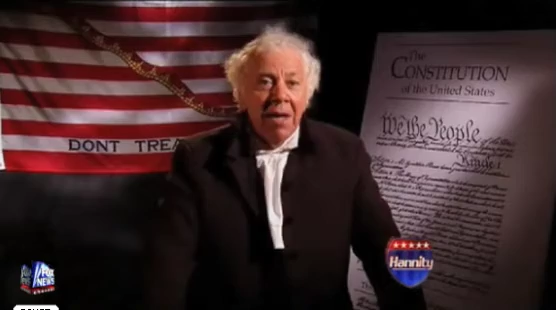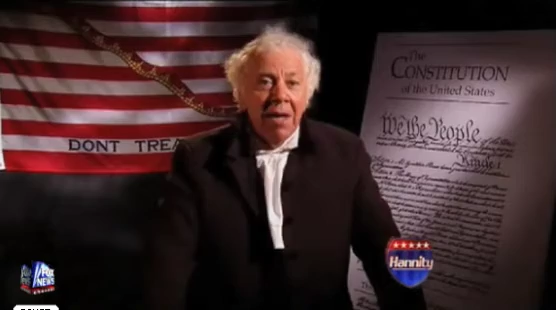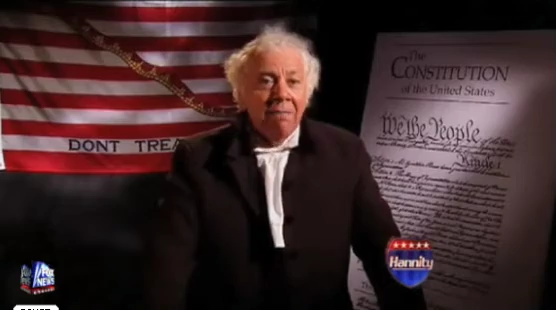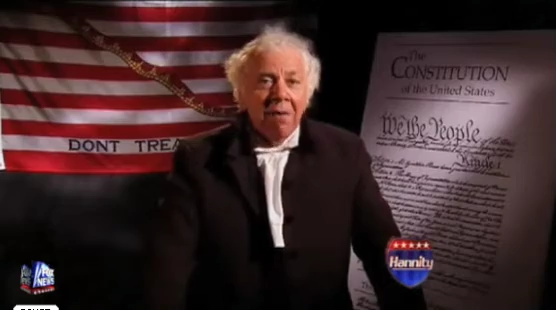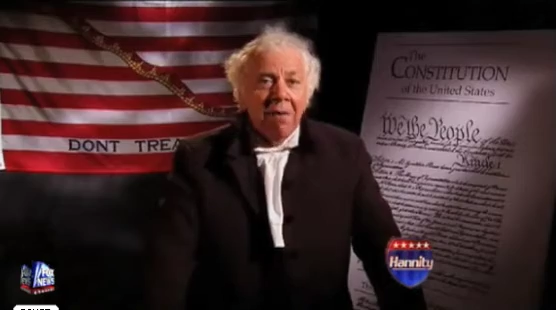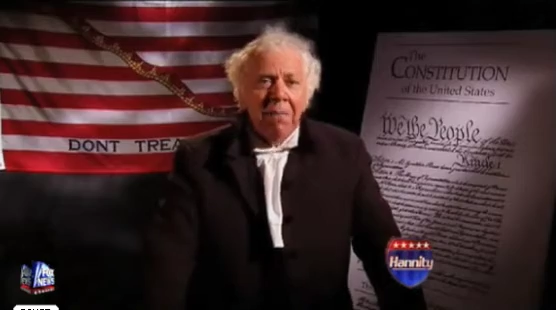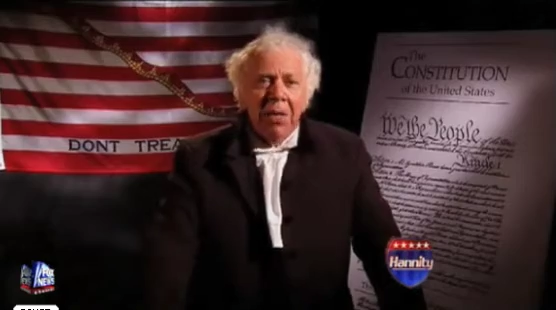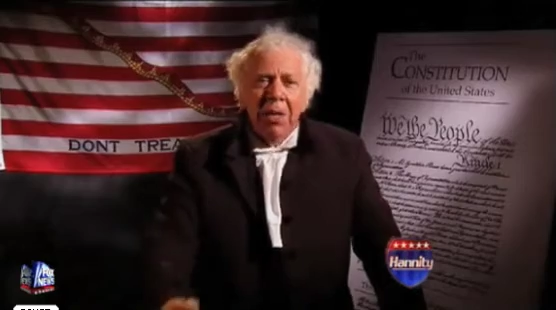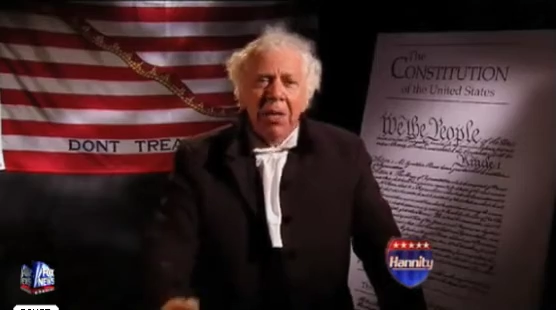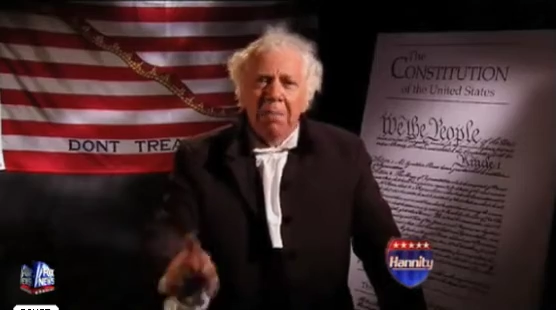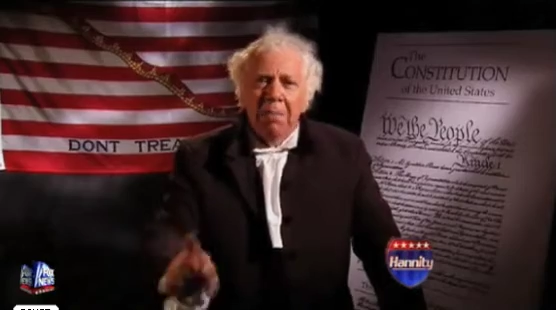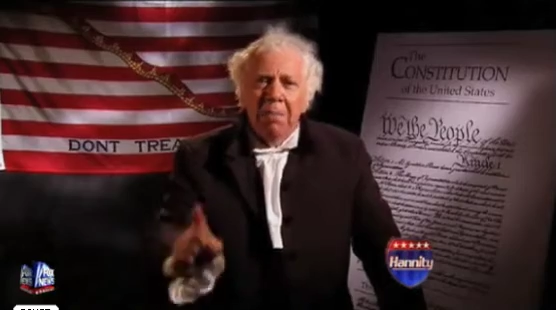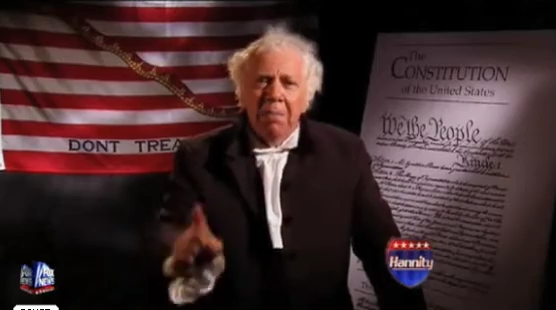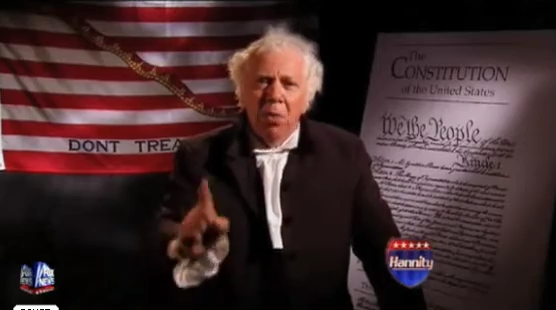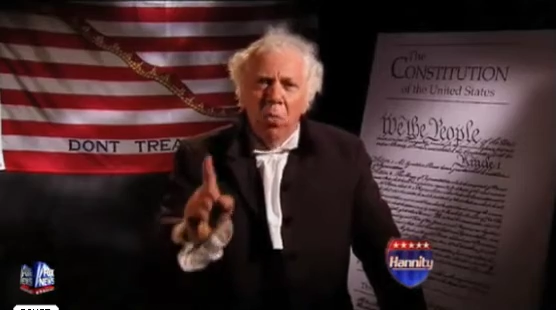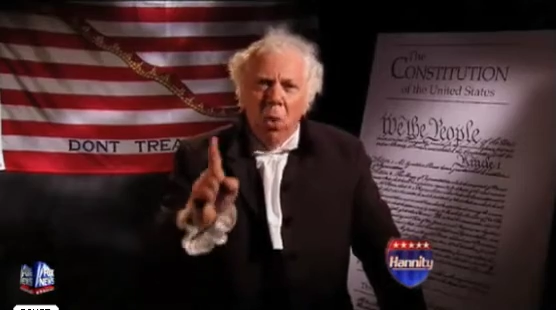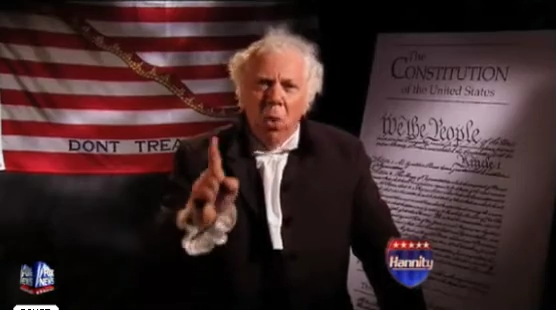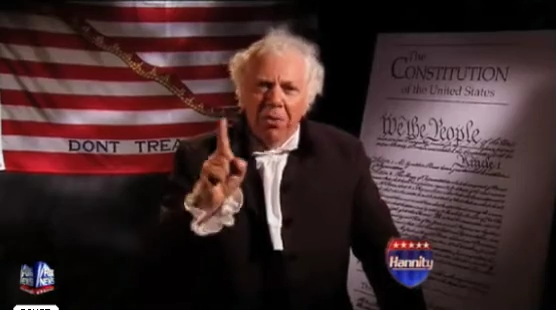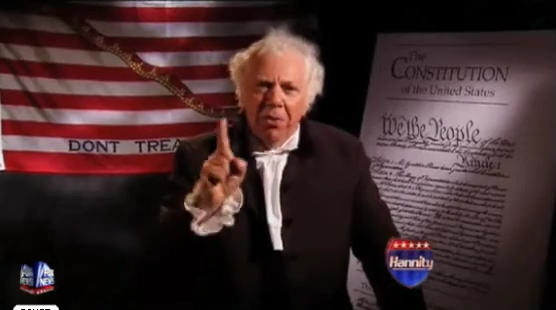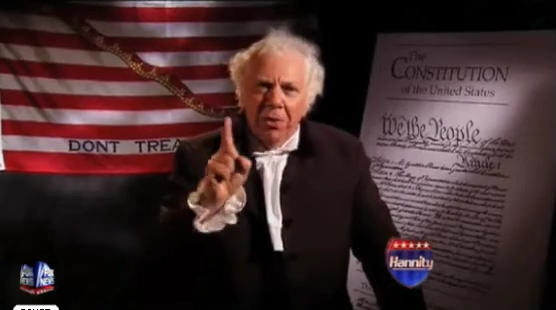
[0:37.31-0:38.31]
from the number
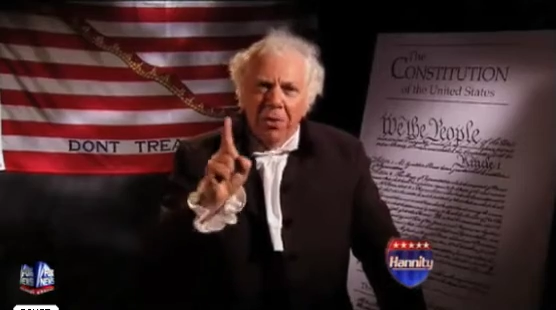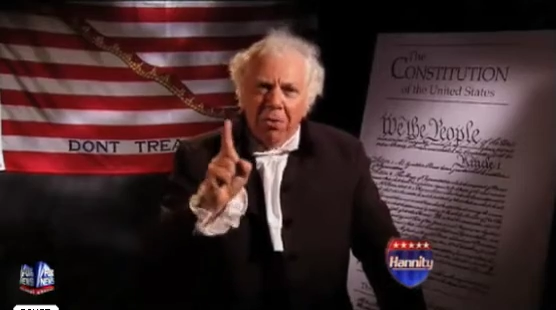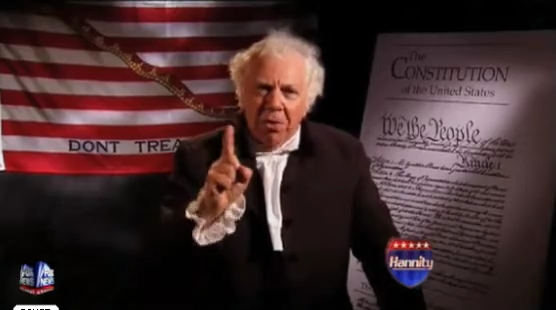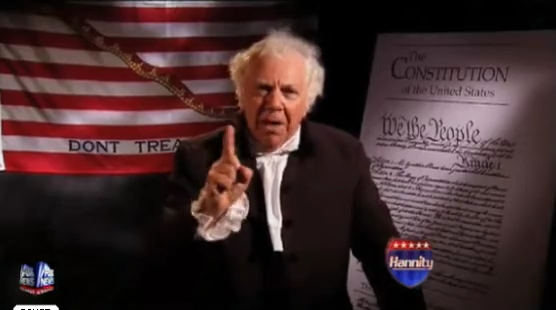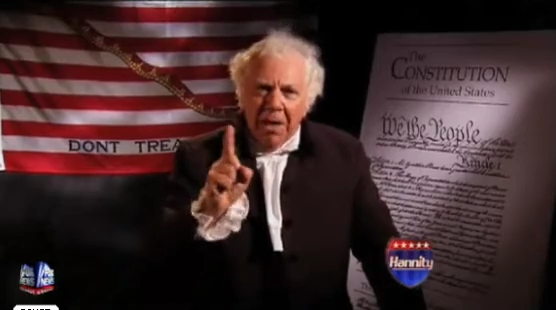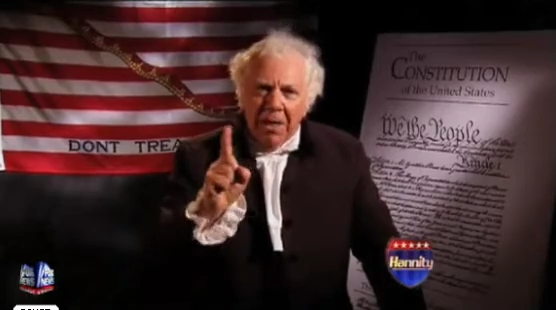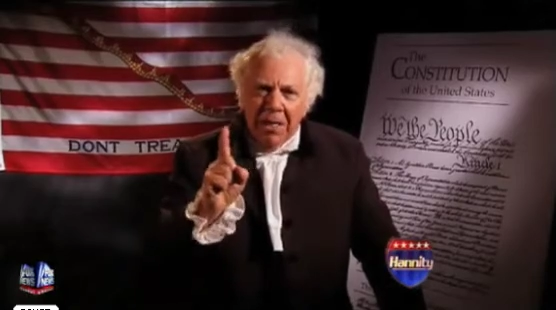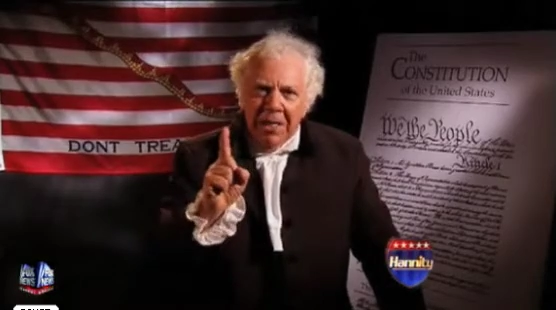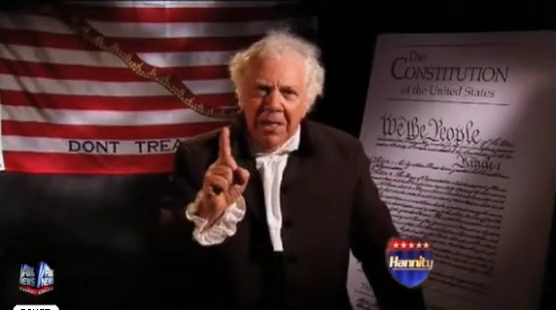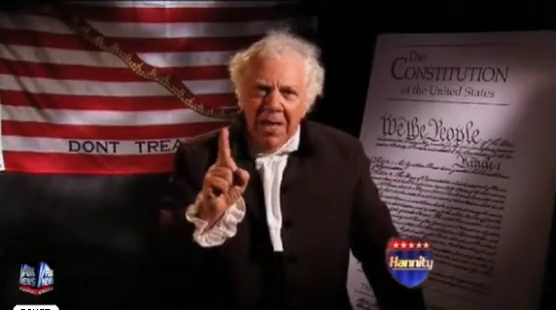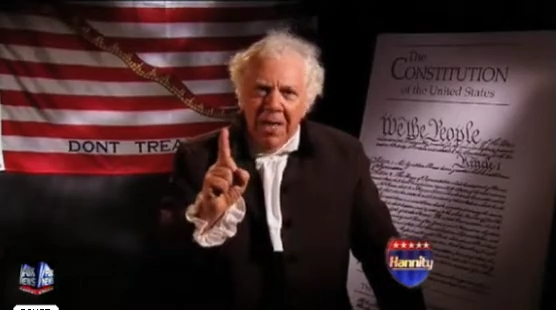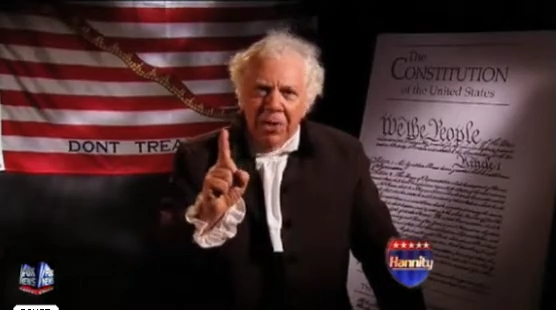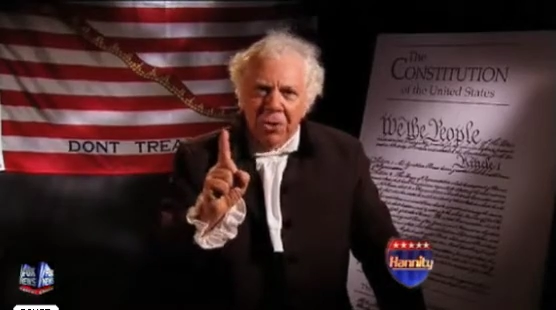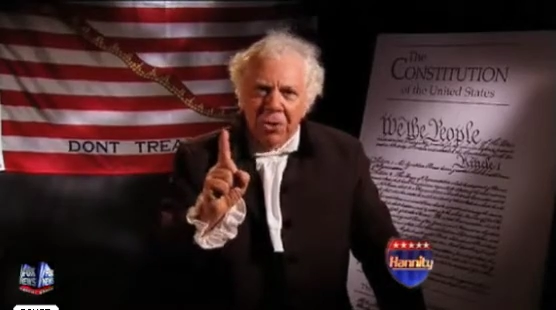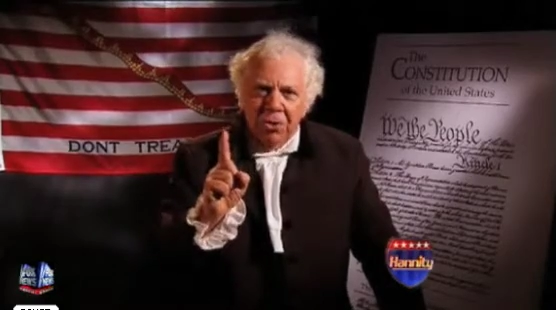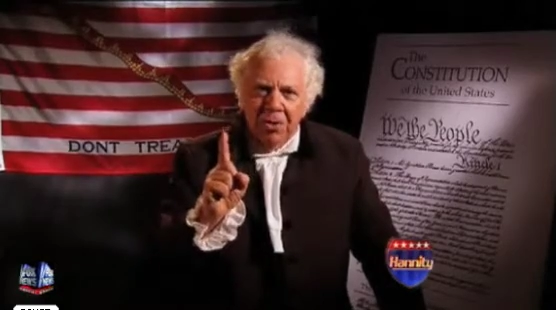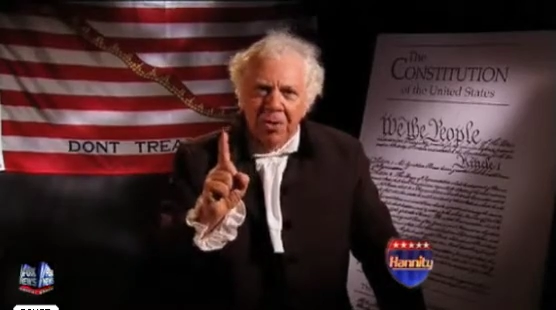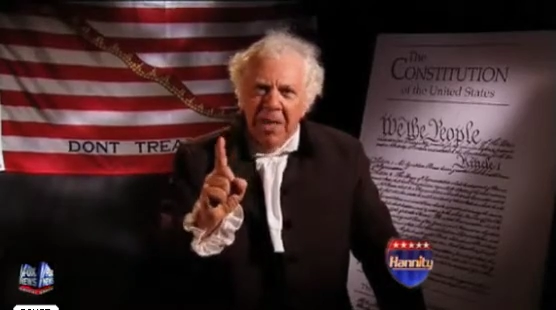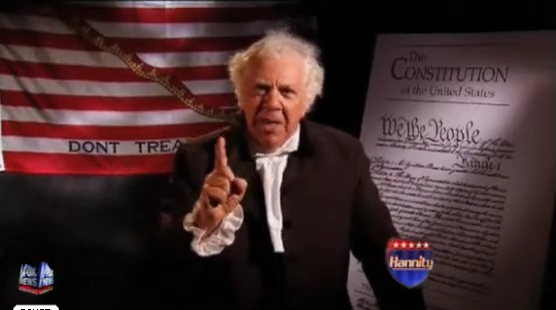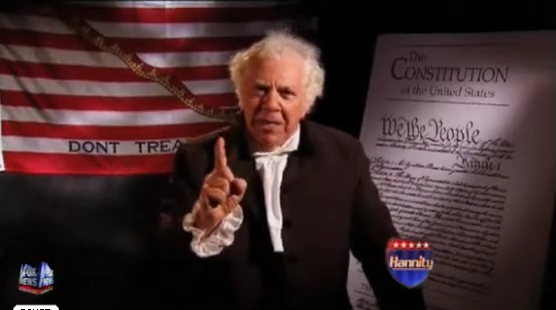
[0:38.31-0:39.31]
one creditor
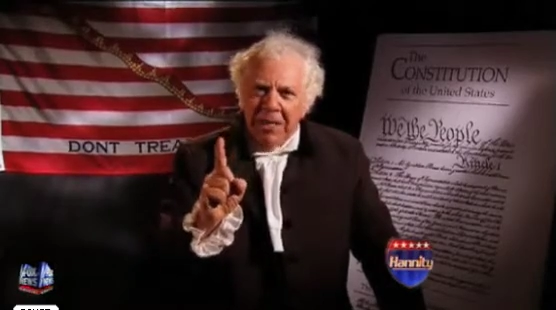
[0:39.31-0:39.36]
nation